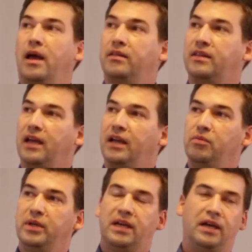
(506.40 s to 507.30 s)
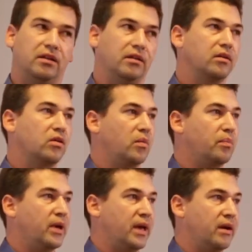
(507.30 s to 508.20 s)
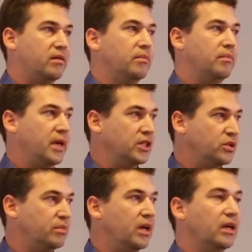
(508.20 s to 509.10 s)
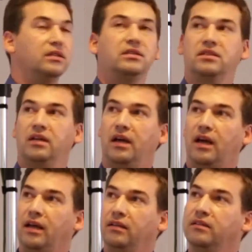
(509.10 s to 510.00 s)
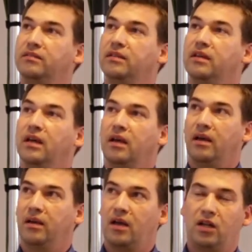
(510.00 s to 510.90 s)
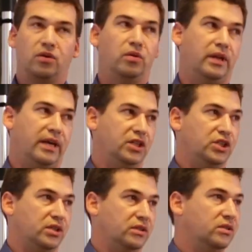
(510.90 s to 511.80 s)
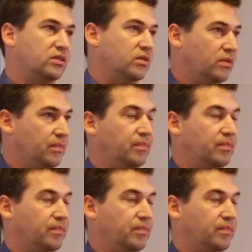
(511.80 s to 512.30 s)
and there we can compare measurements and calculations.